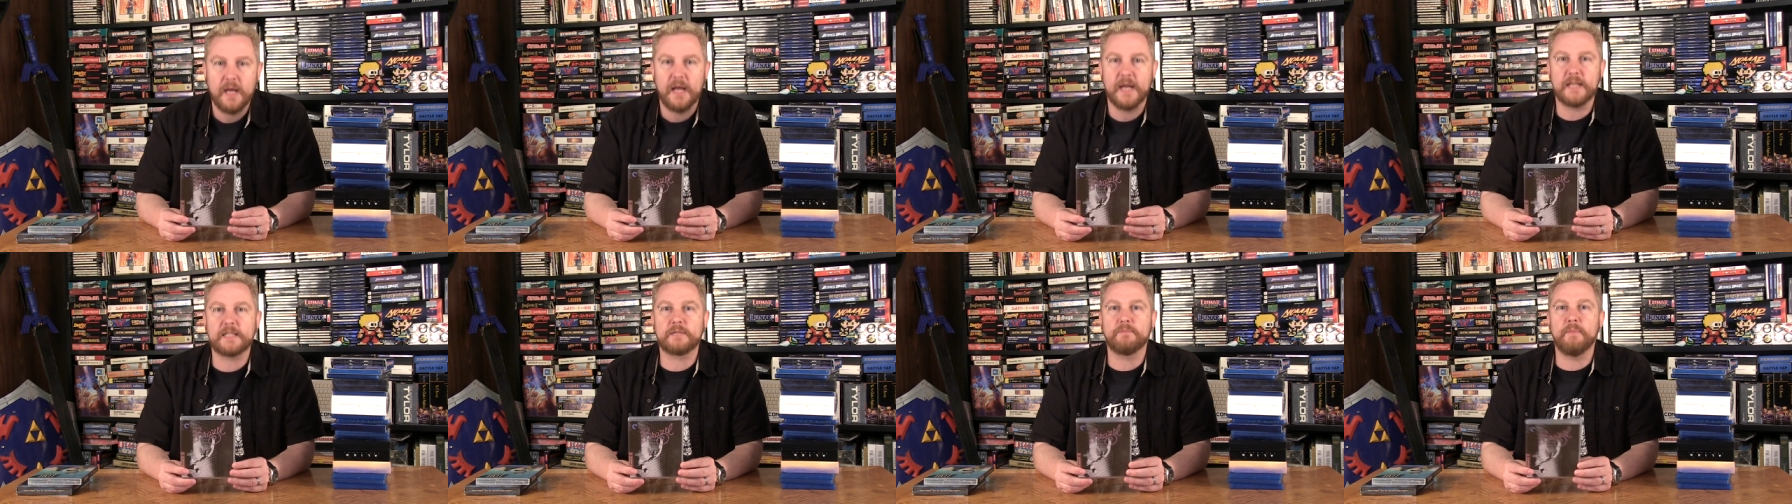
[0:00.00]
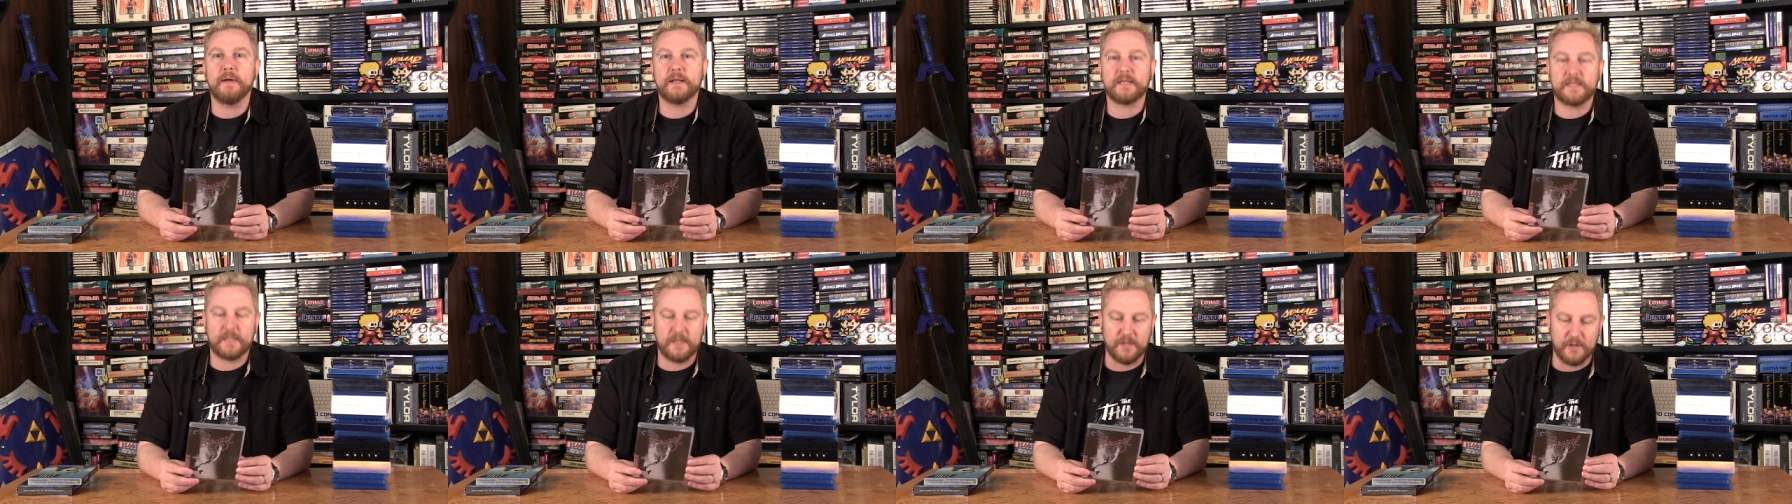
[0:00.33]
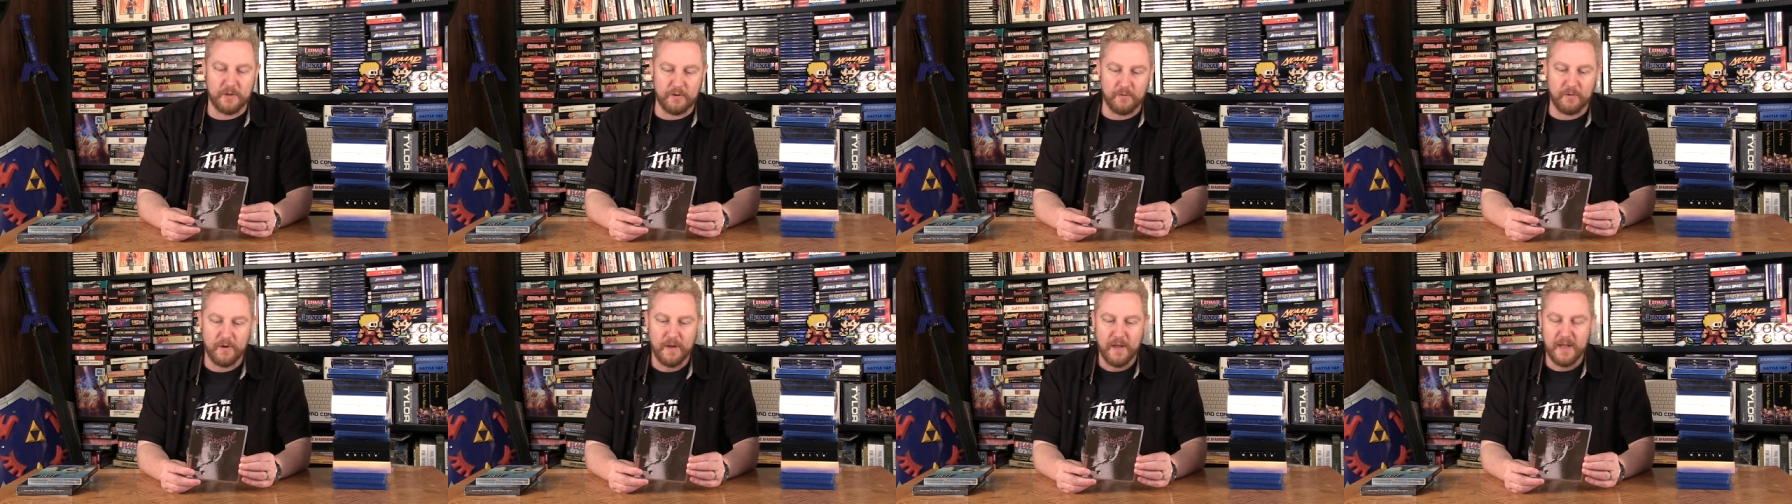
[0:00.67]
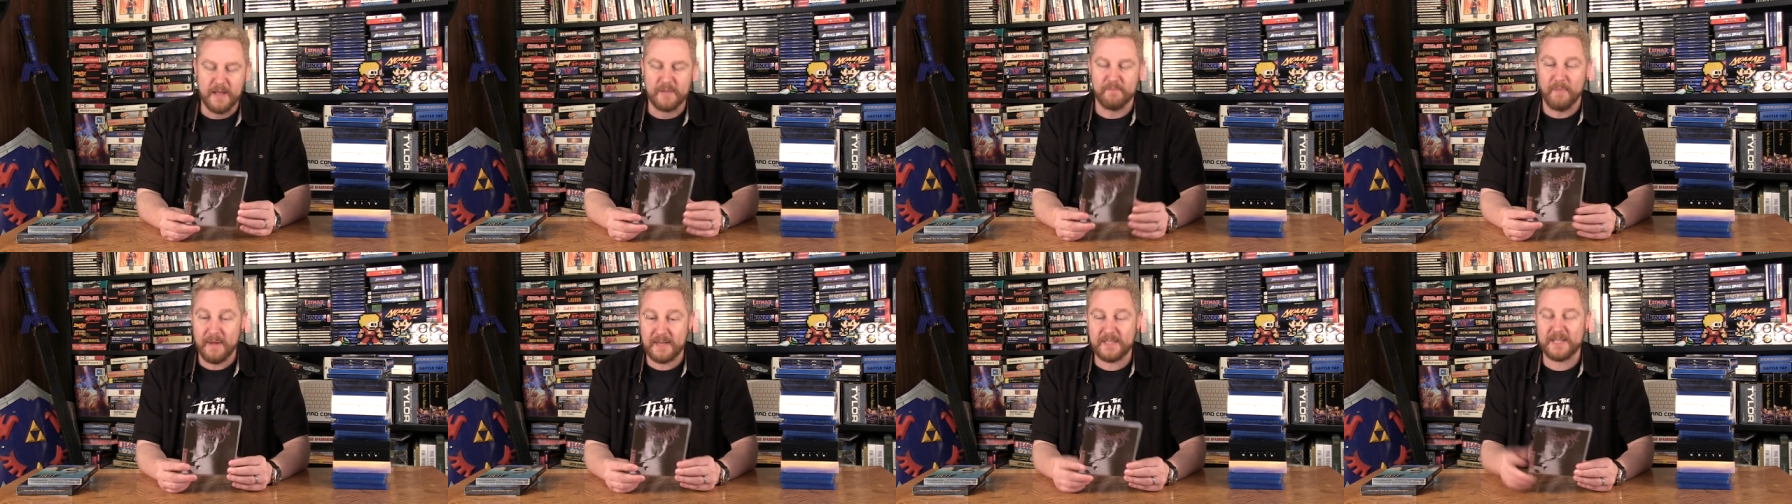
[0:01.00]
It's meant to
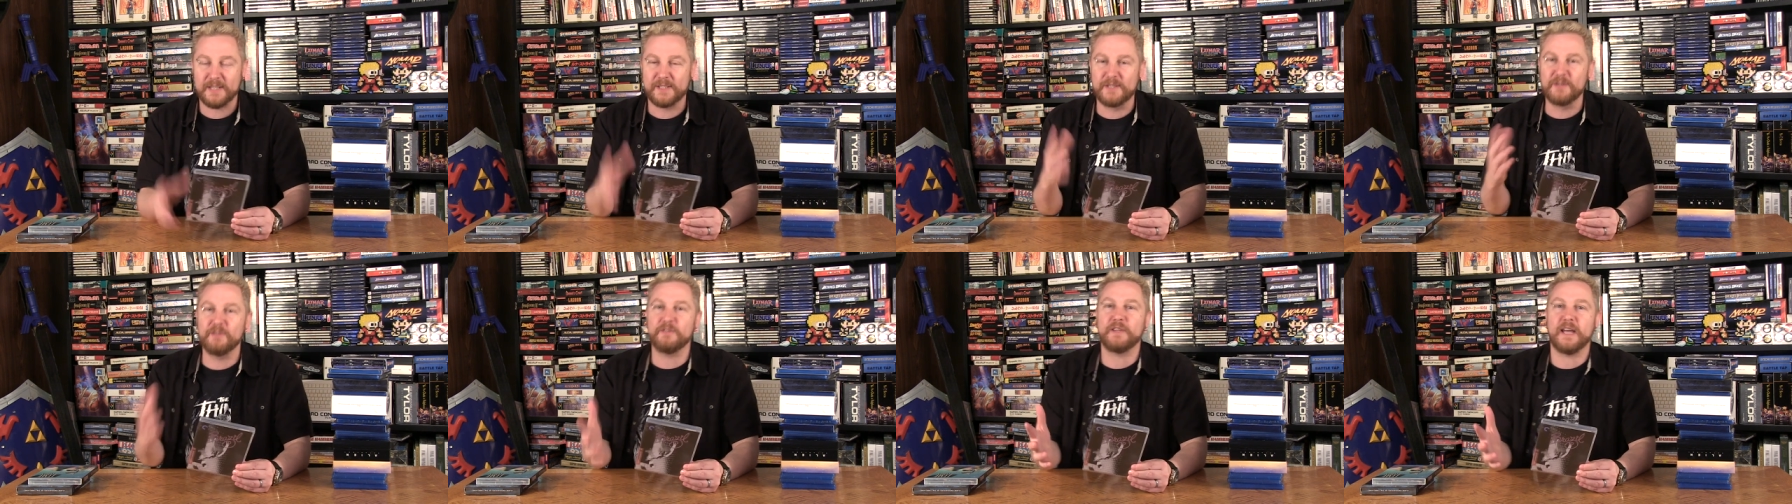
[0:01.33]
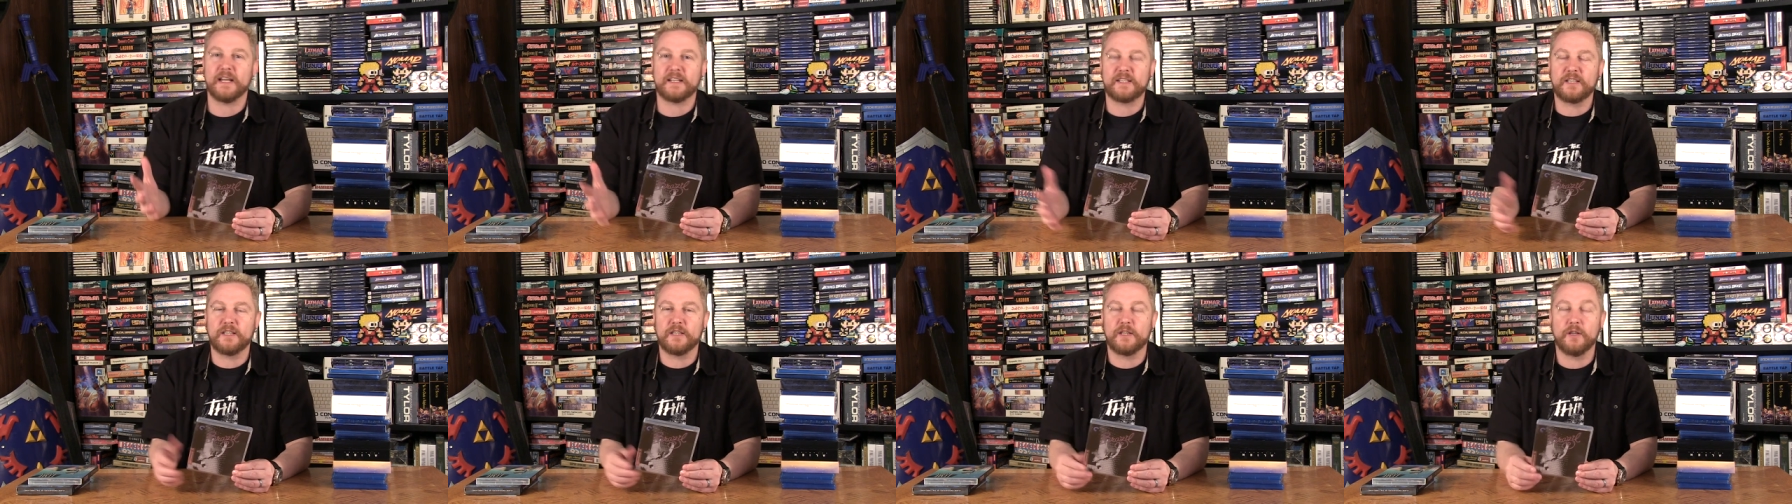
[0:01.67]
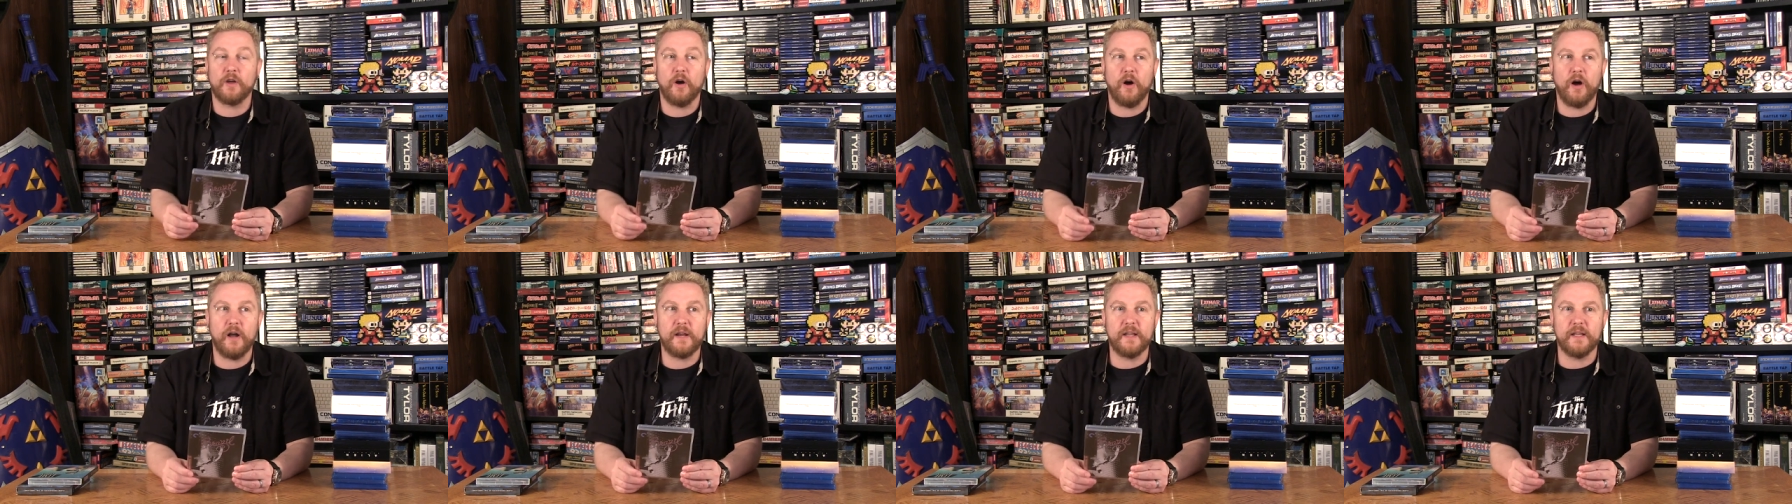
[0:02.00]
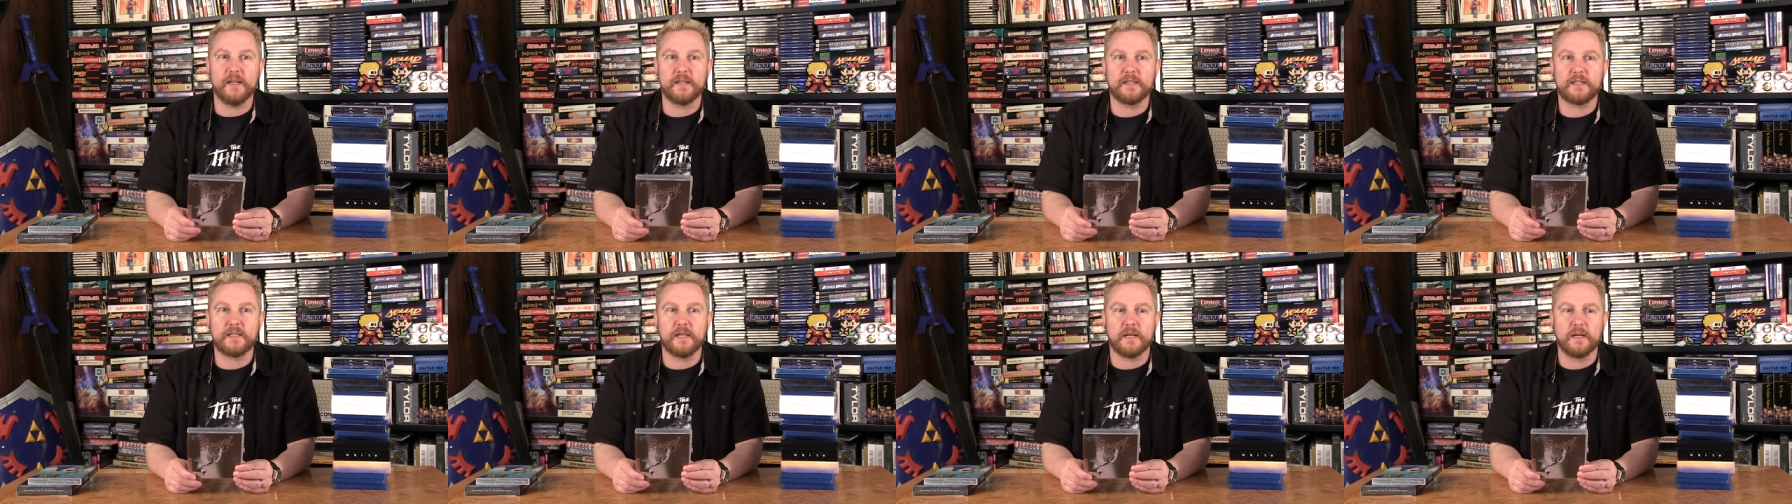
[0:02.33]
meant to do that to the
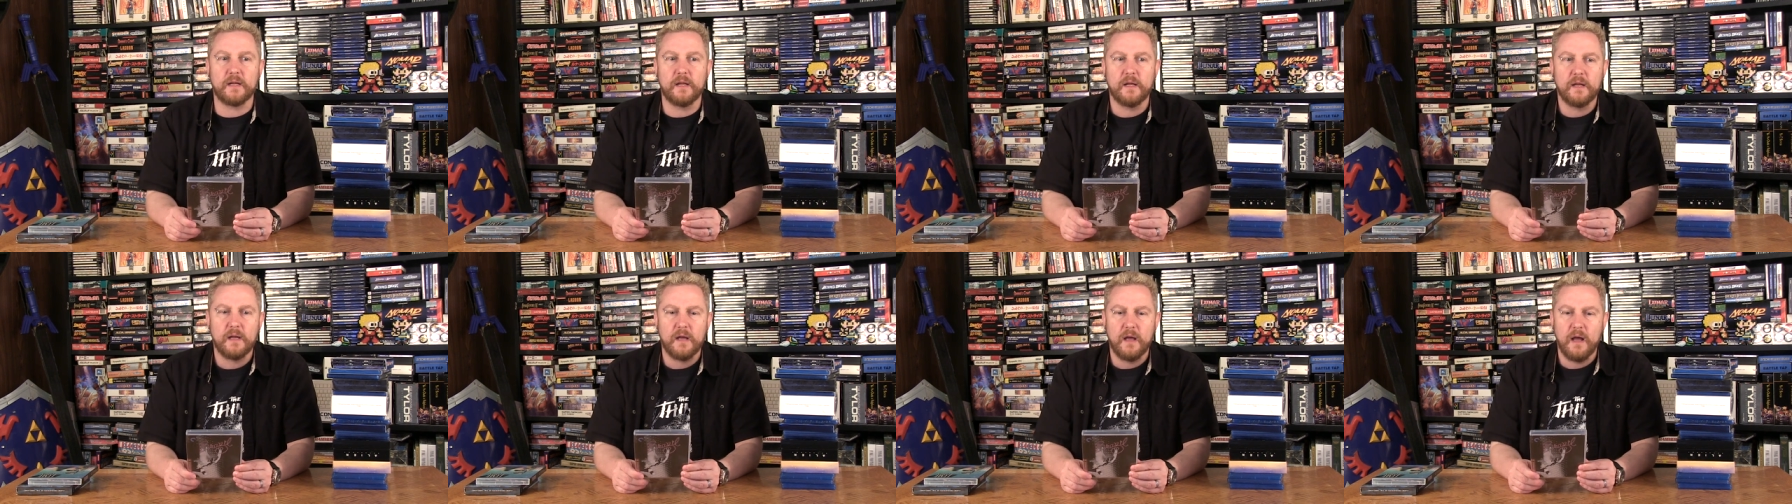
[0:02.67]
audience, and